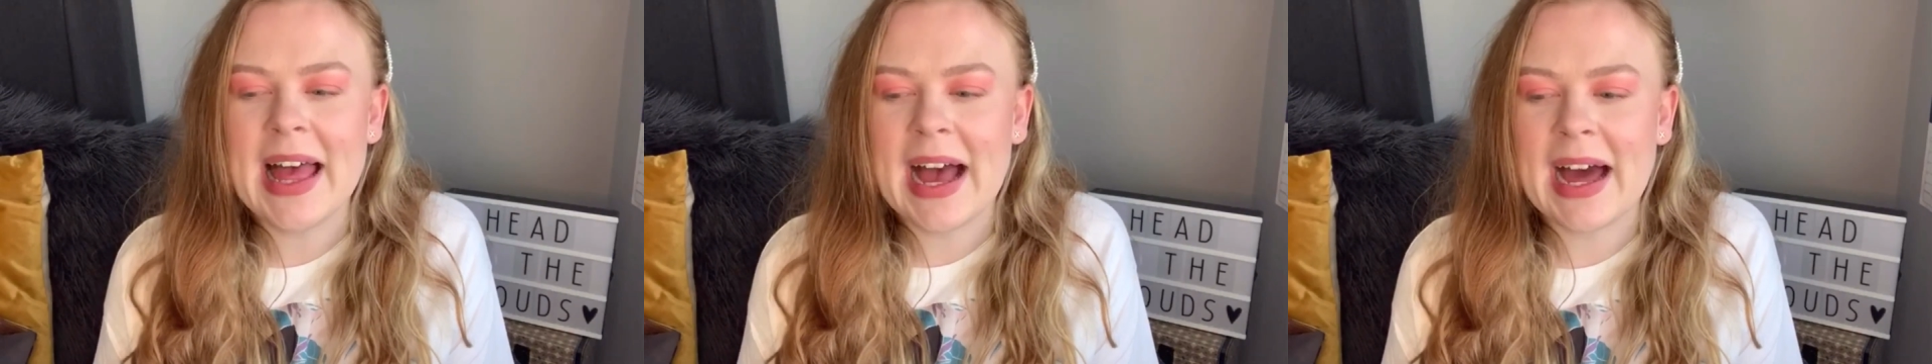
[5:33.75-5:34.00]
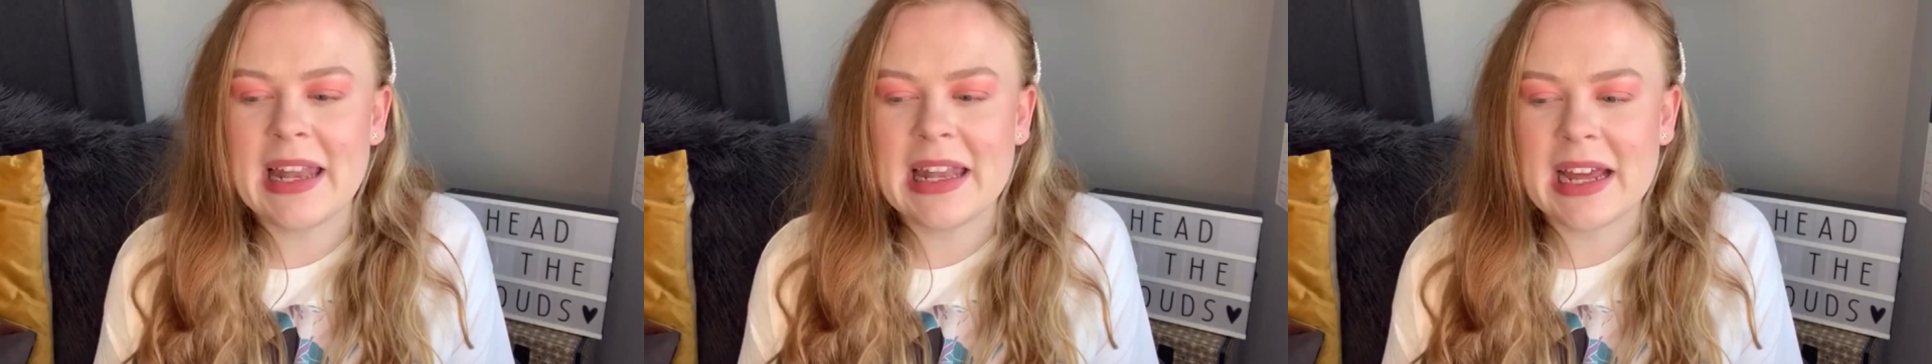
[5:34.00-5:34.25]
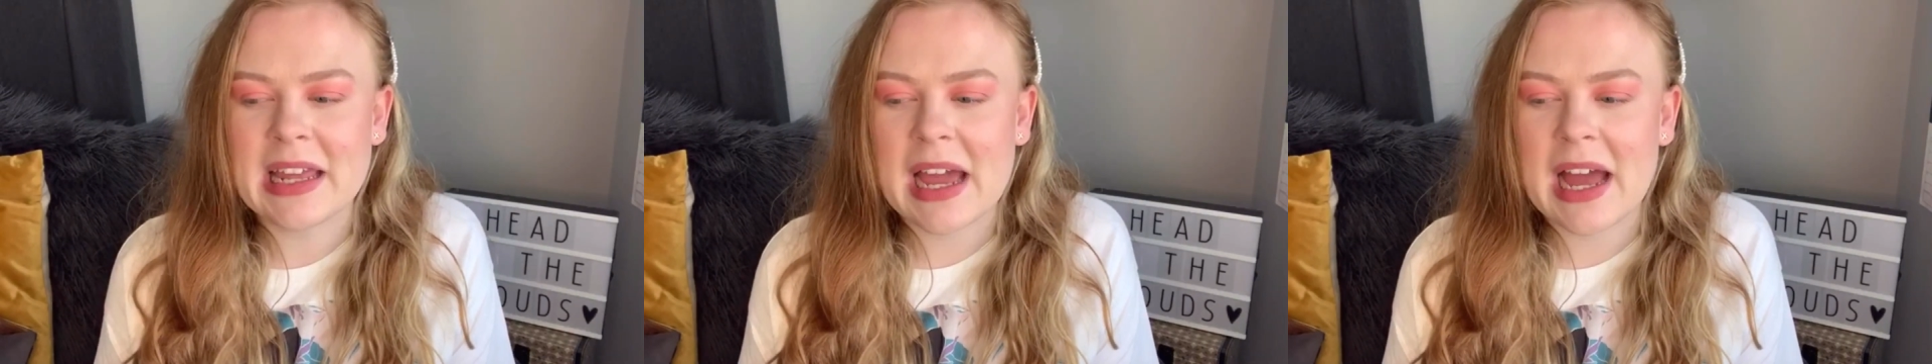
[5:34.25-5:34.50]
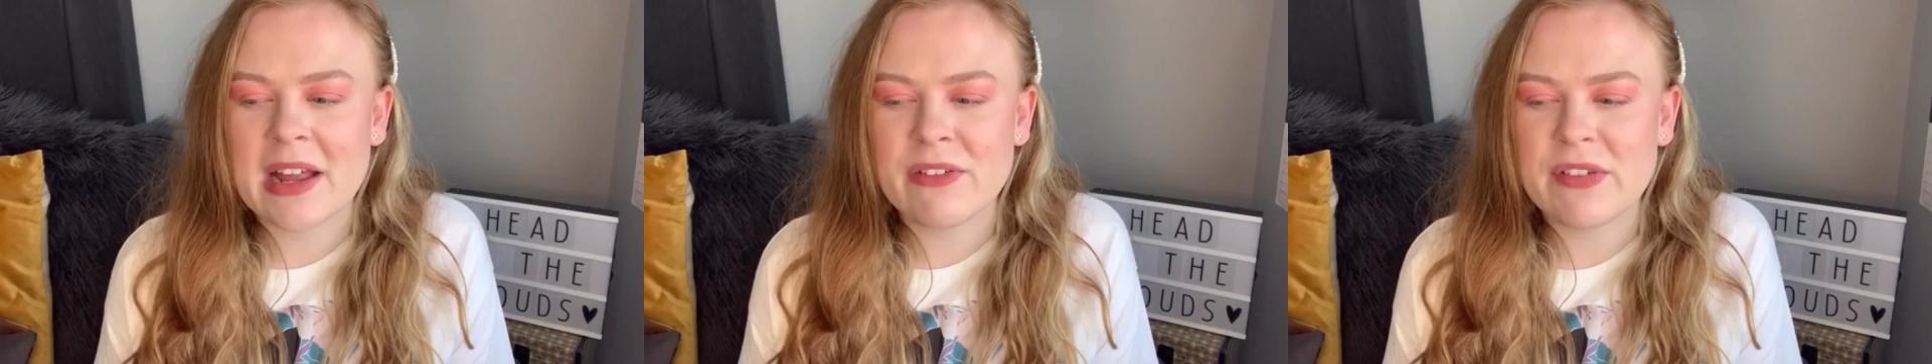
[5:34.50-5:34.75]
And like,
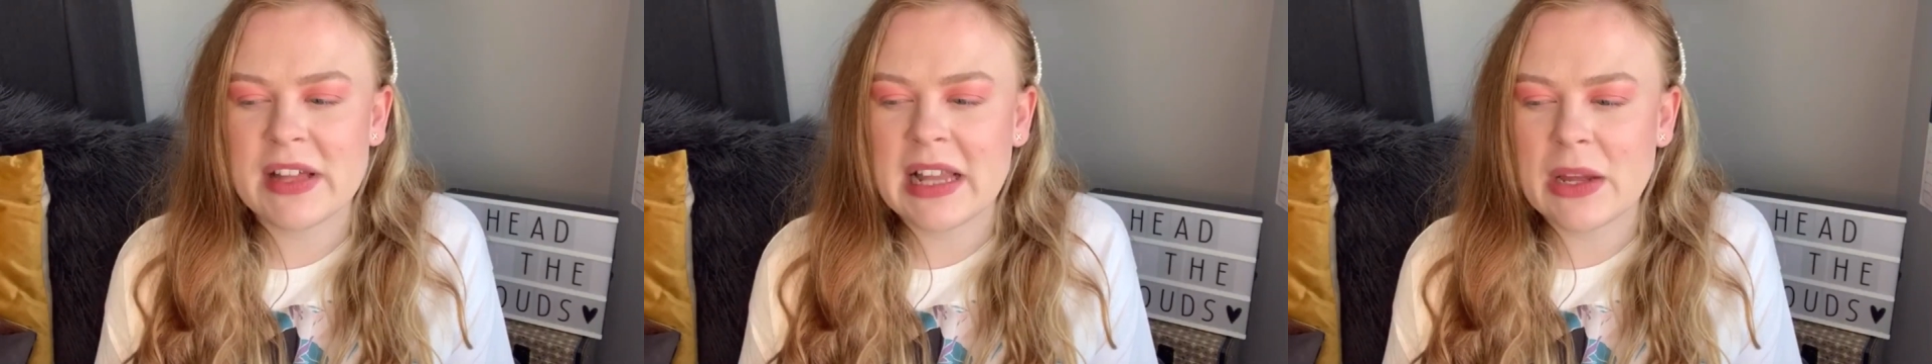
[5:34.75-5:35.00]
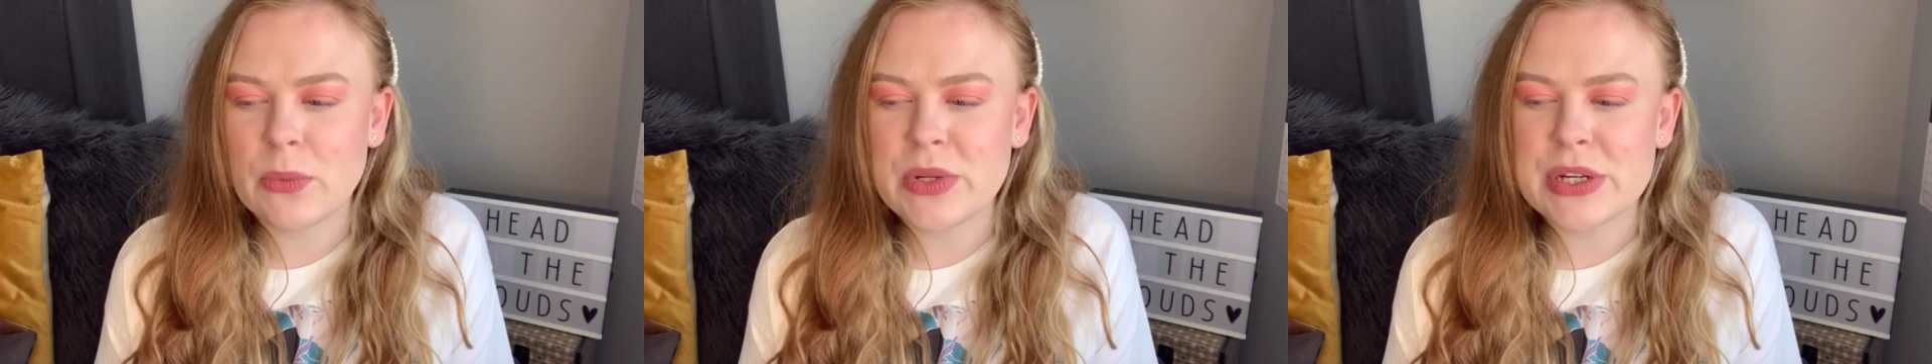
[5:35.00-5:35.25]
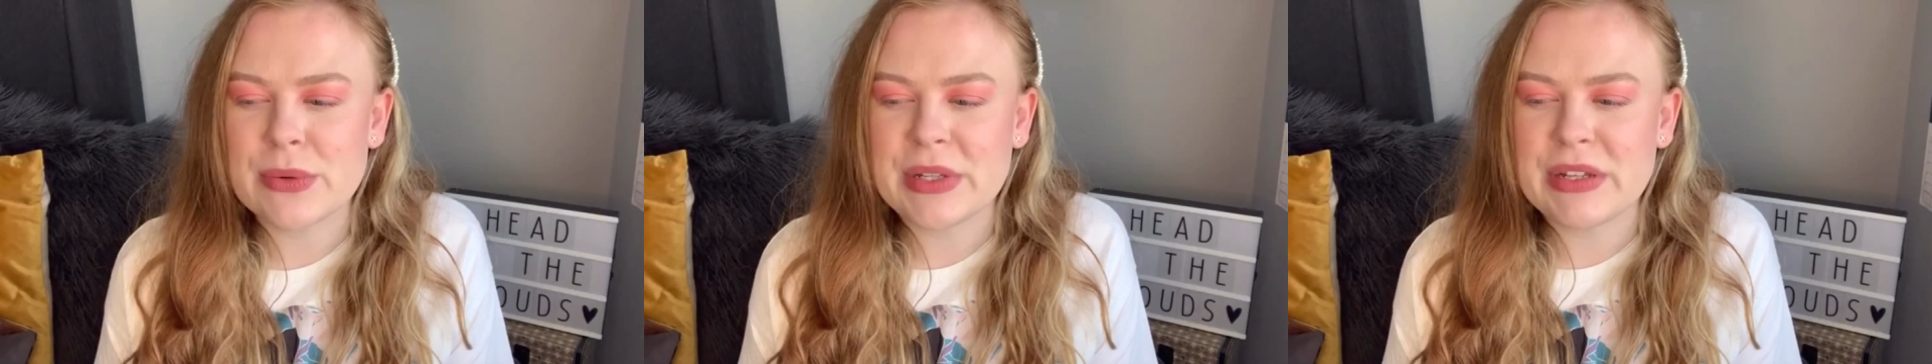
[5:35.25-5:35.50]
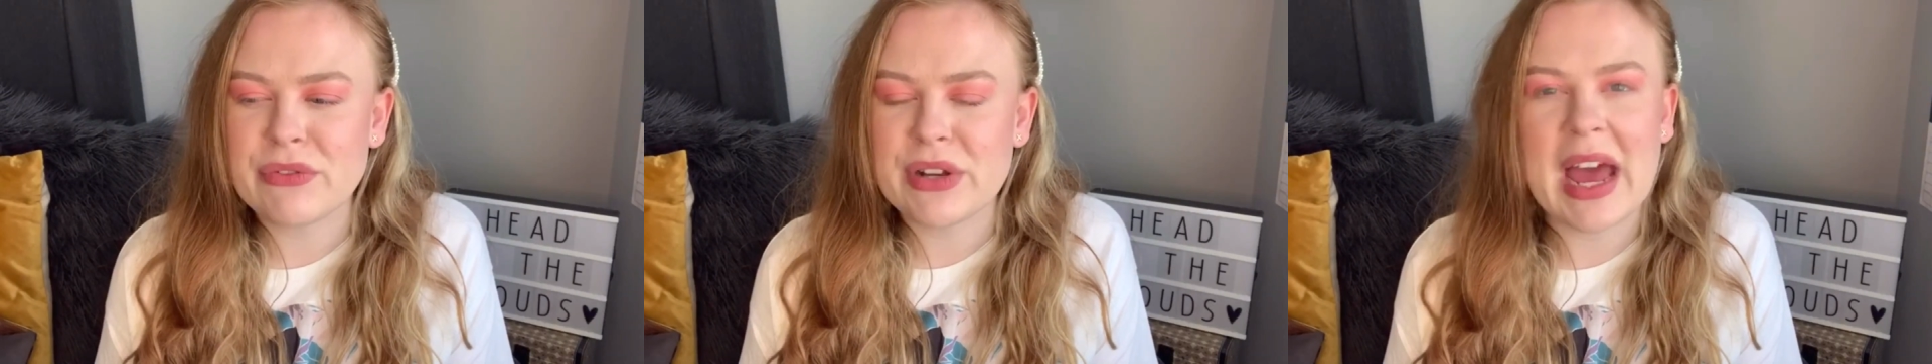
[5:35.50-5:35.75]
I feel like we don't
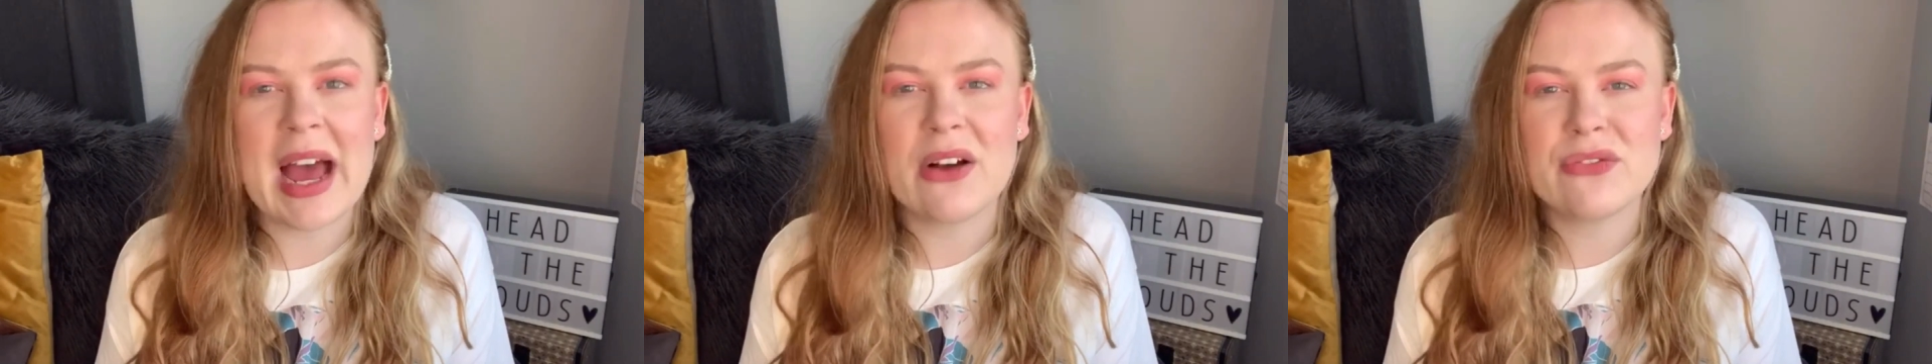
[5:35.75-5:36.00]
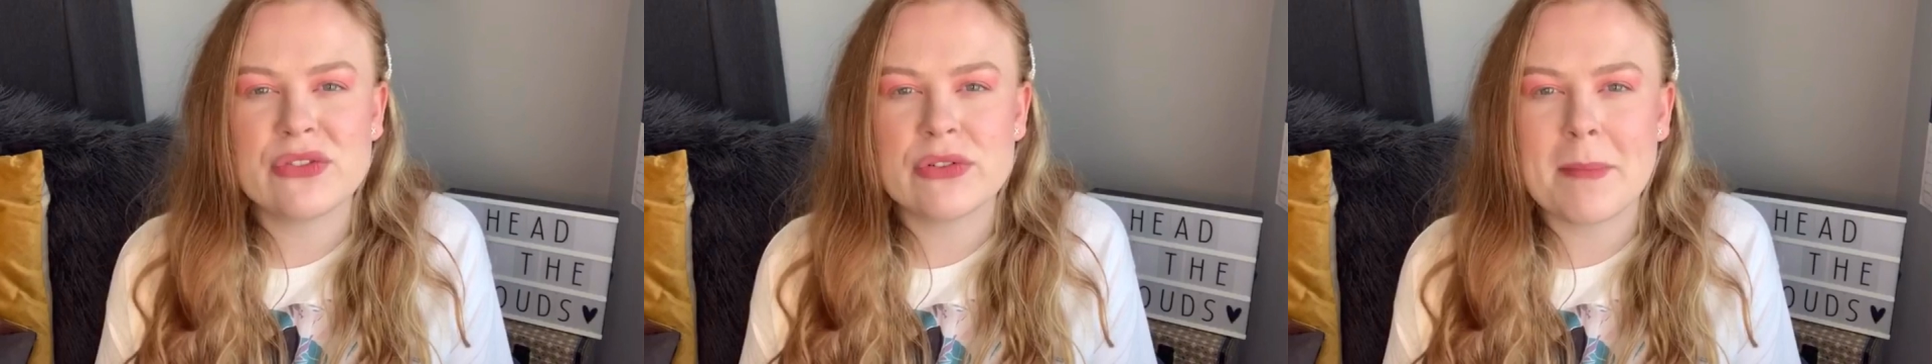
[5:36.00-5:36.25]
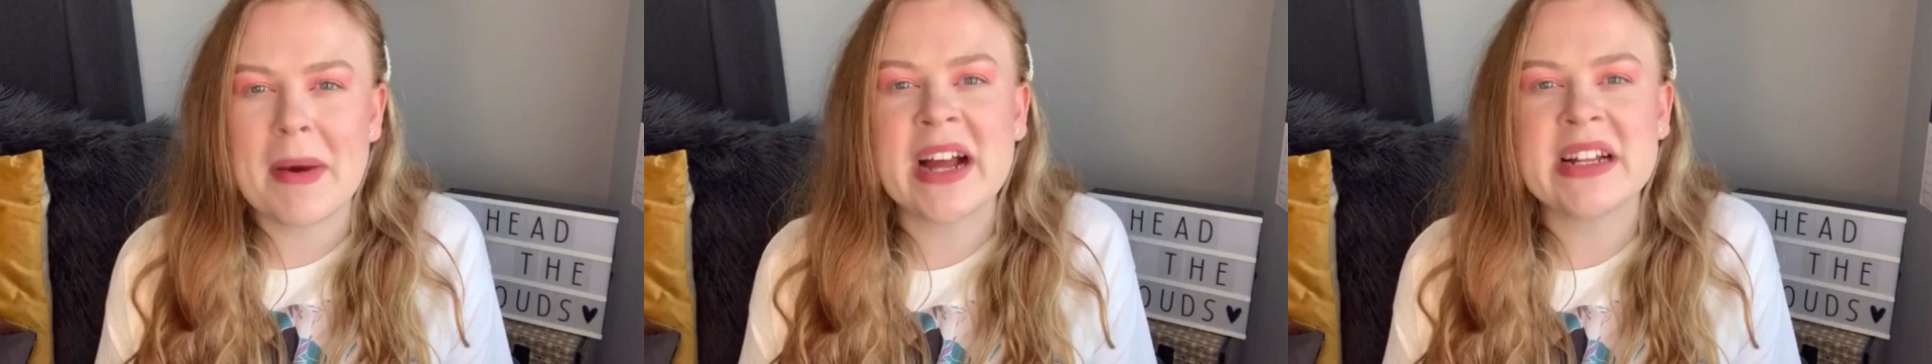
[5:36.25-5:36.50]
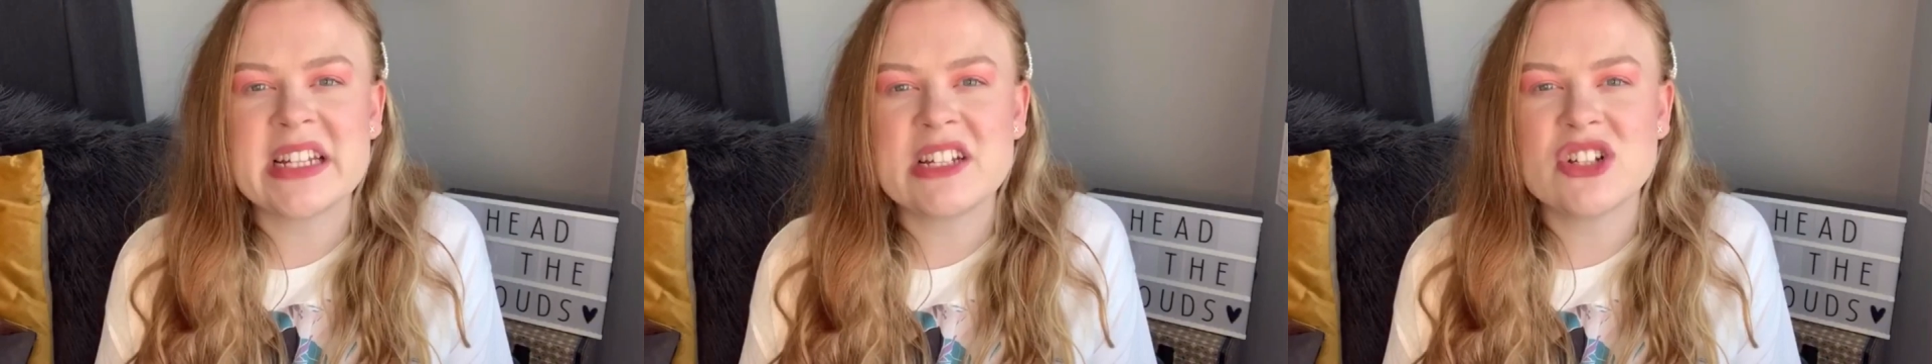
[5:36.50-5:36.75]
even have to
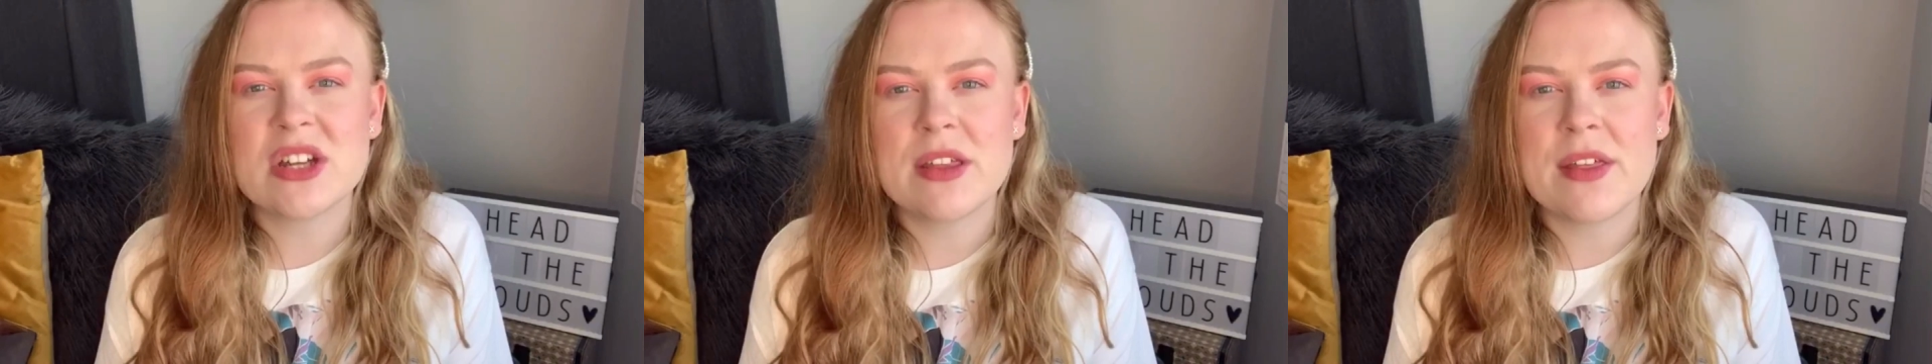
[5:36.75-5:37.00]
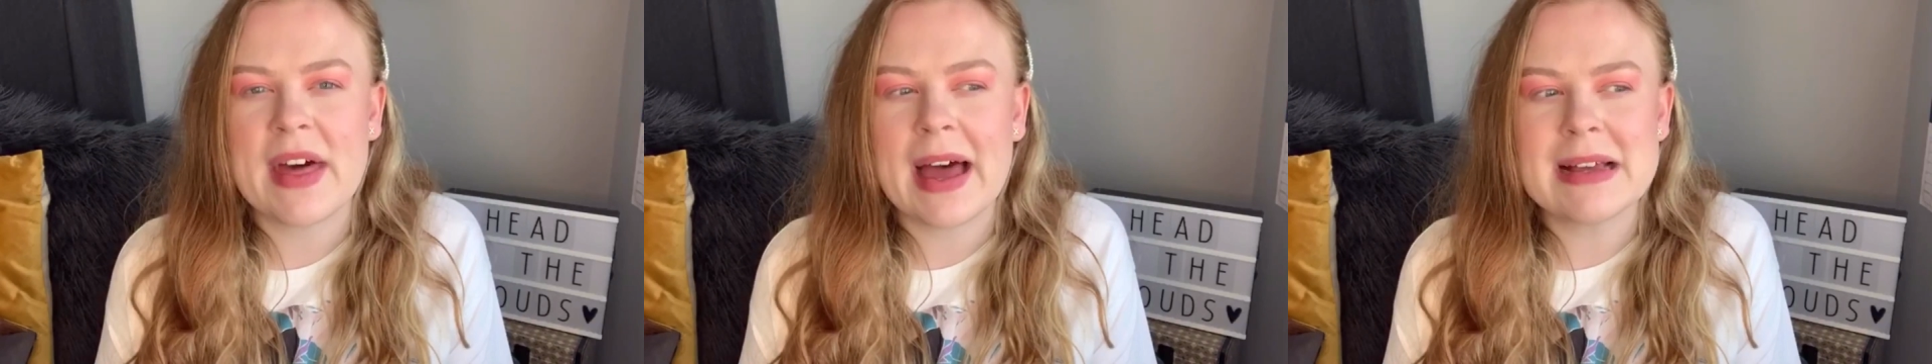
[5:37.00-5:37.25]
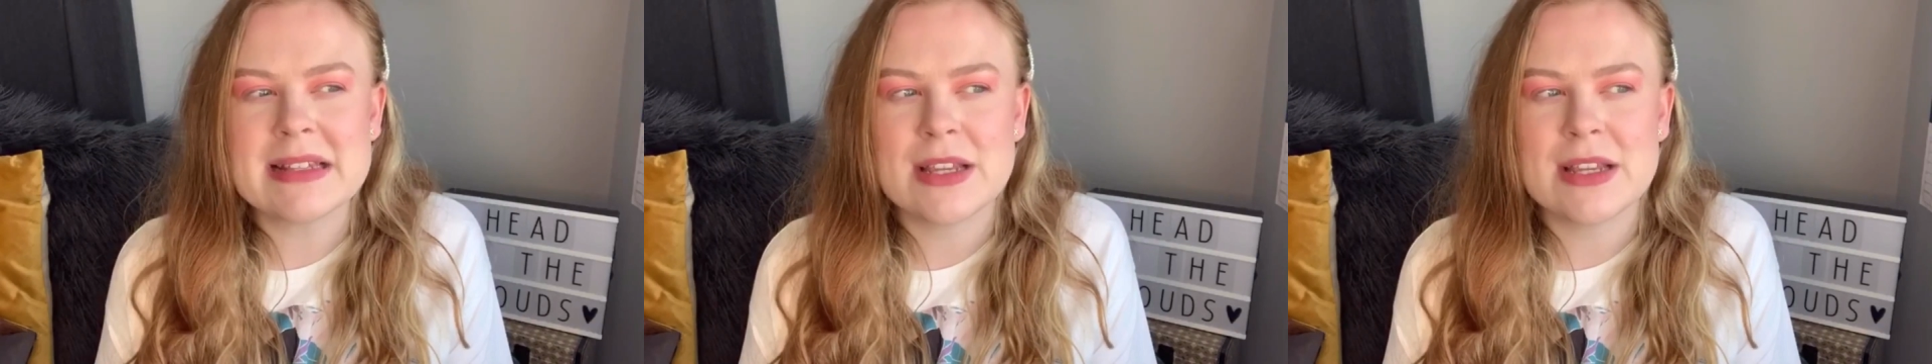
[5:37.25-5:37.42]
remind each other that.